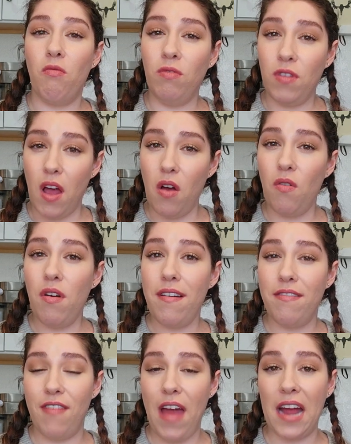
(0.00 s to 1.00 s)
low
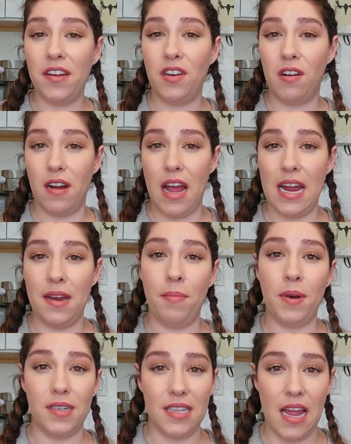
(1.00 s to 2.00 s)
factor IX
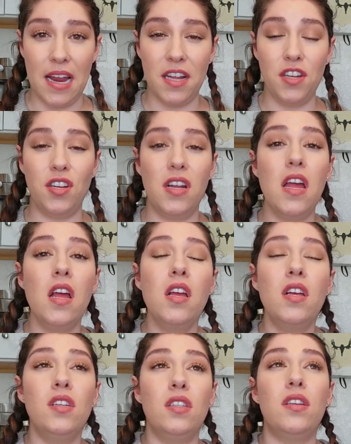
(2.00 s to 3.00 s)
percentage.
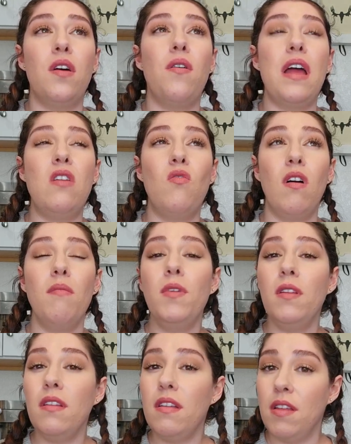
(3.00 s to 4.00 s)
So in
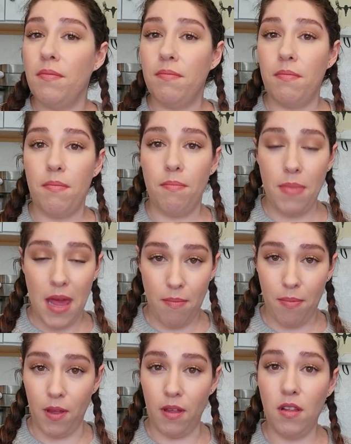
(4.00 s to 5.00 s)
normal
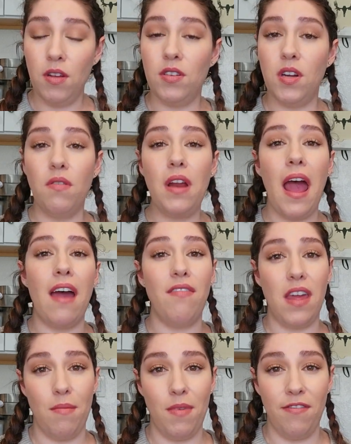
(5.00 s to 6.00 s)
people who don't have
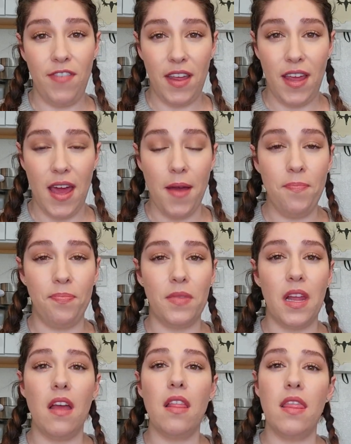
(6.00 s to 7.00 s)
hemophilia,
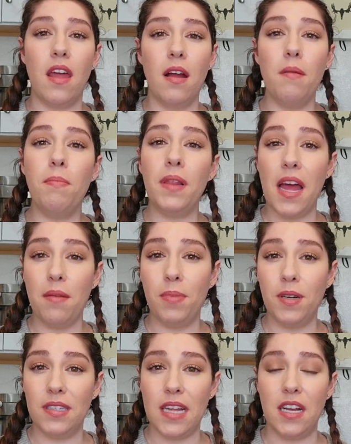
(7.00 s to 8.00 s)
their blood
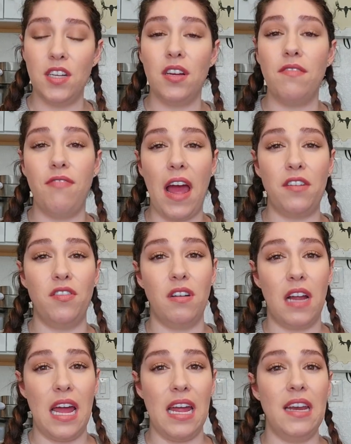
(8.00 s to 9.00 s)
percentage of factor
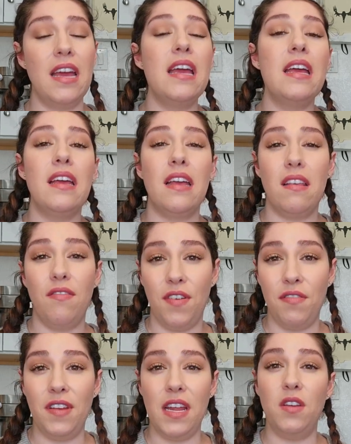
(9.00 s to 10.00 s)
IX is
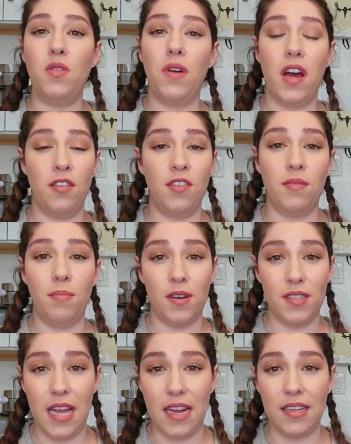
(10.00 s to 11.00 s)
50 to
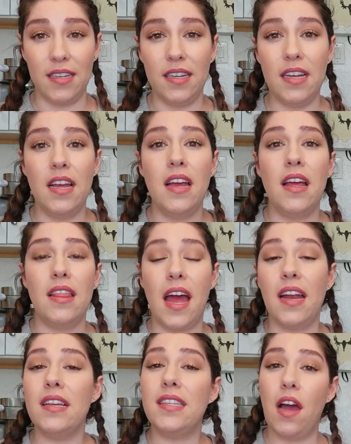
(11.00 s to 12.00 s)
100%.
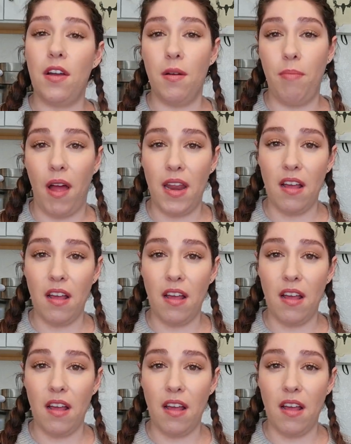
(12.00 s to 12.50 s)
That is how your body